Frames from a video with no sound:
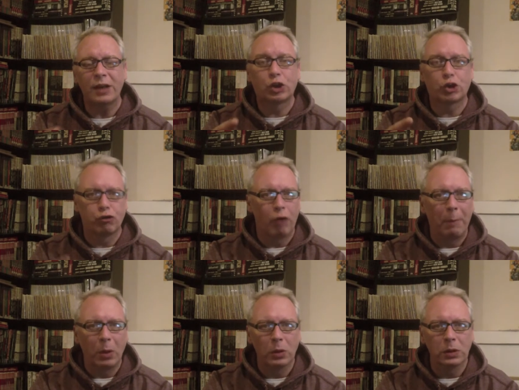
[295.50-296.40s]

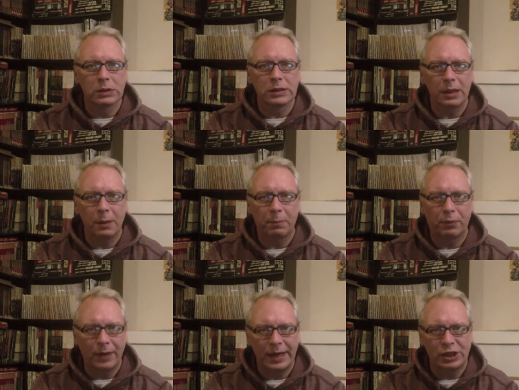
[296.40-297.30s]
troubled
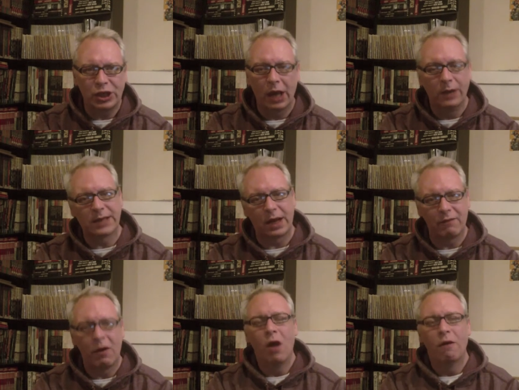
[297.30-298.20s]
preacher who's kind
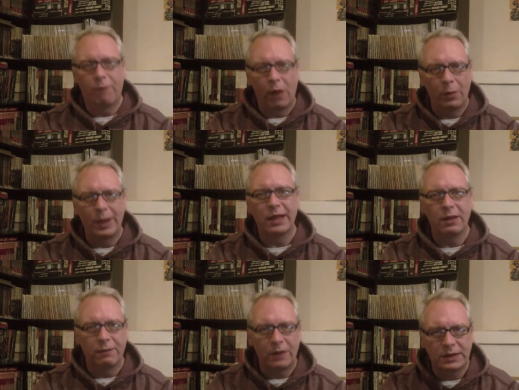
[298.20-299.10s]
of following in
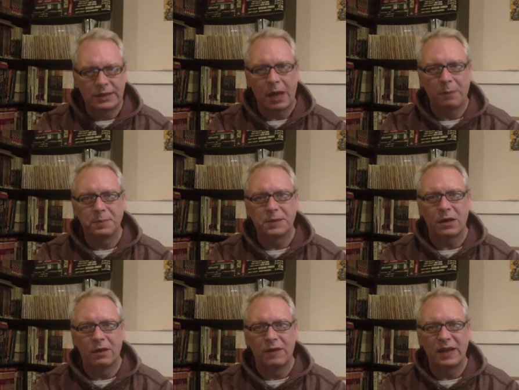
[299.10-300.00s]
the
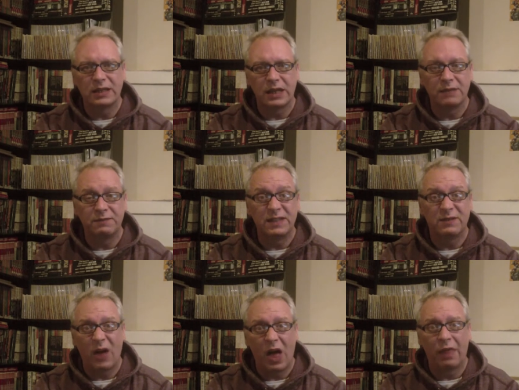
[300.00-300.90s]
footsteps of his, his
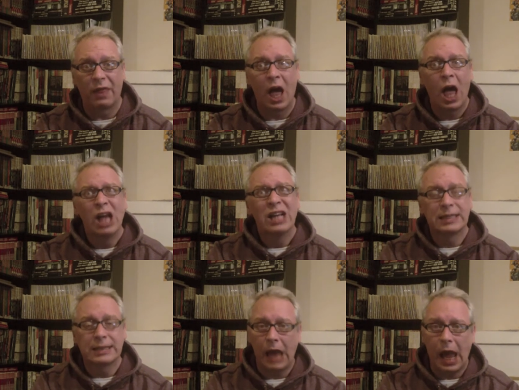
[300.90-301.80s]
father,
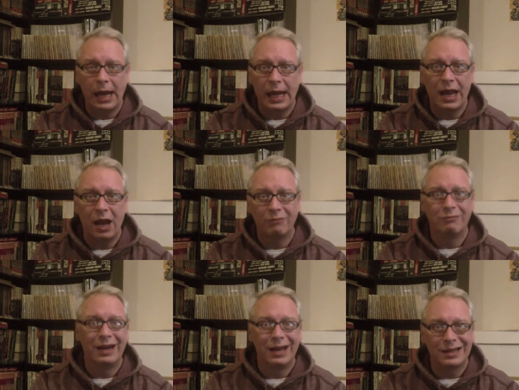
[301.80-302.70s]
slightly
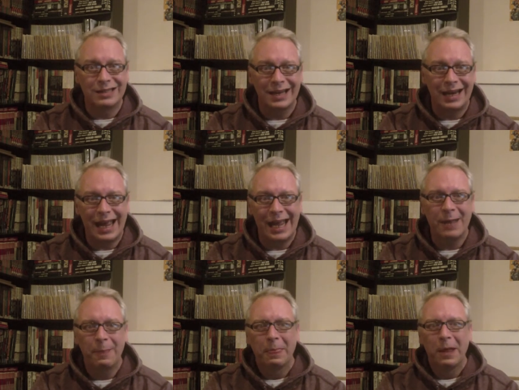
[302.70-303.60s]

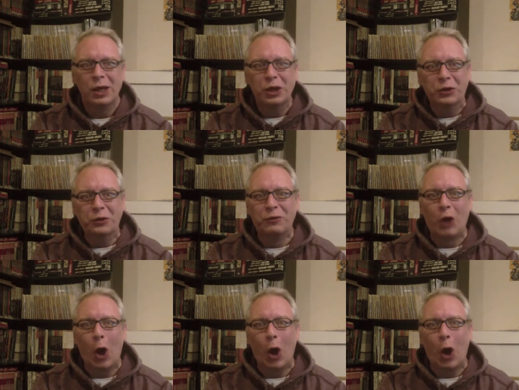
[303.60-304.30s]
unreluctantly. You've